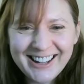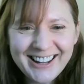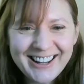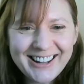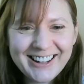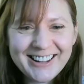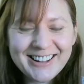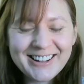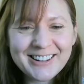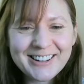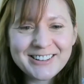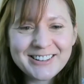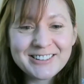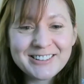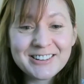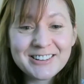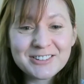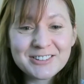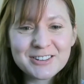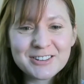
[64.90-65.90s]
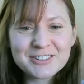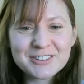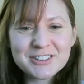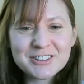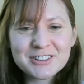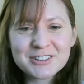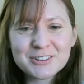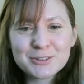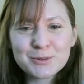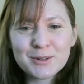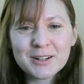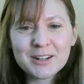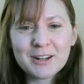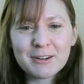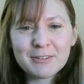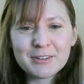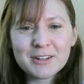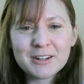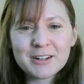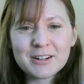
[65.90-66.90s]
He then transitioned to a
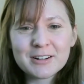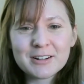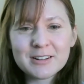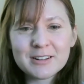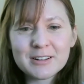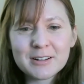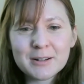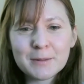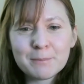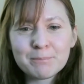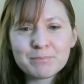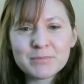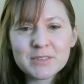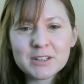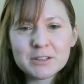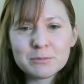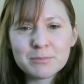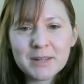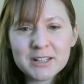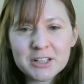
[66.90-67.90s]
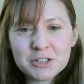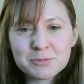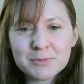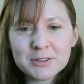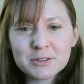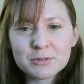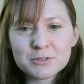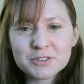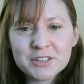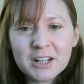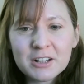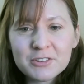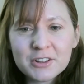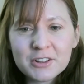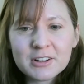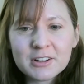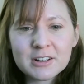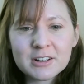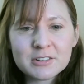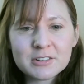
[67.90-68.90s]
career in management
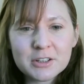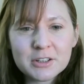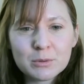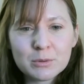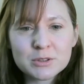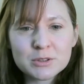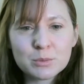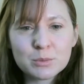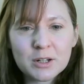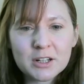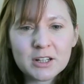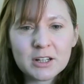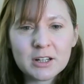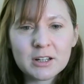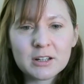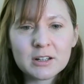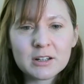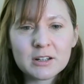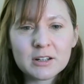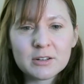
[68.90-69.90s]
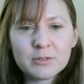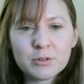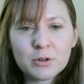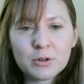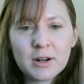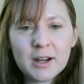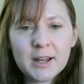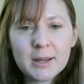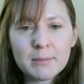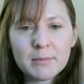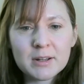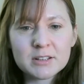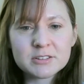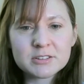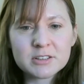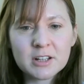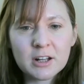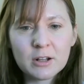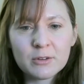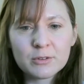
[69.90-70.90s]
consulting, and he was working for
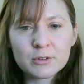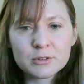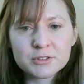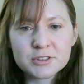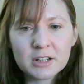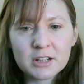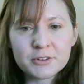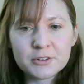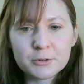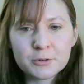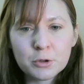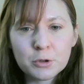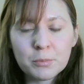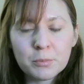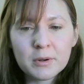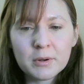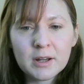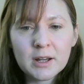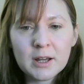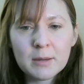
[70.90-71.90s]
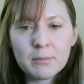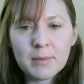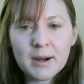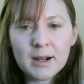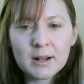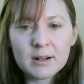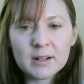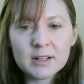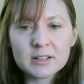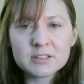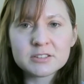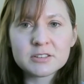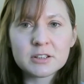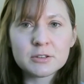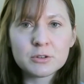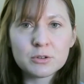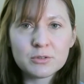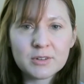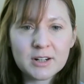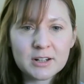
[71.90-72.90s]
IMS Health Consulting Group, Barclays,
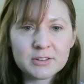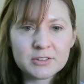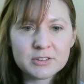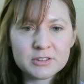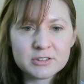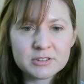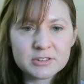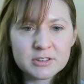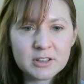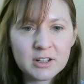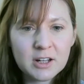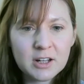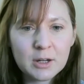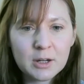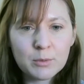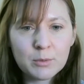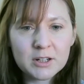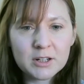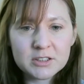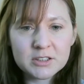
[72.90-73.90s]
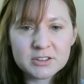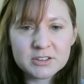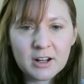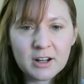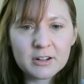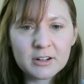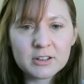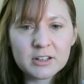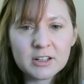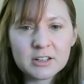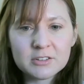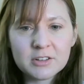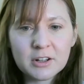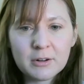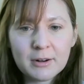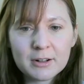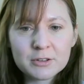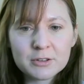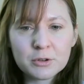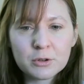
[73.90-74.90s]
and Novartis, where he's currently a
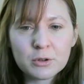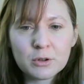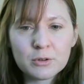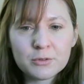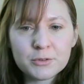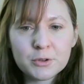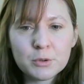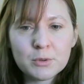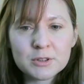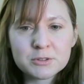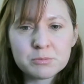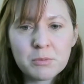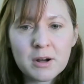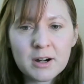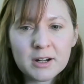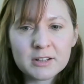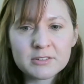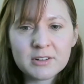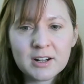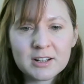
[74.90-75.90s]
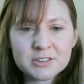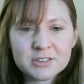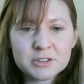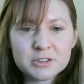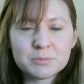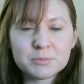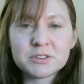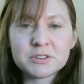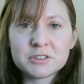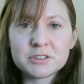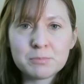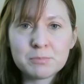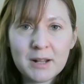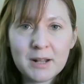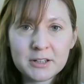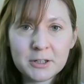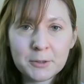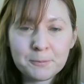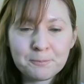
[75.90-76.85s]
director of US market access business planning.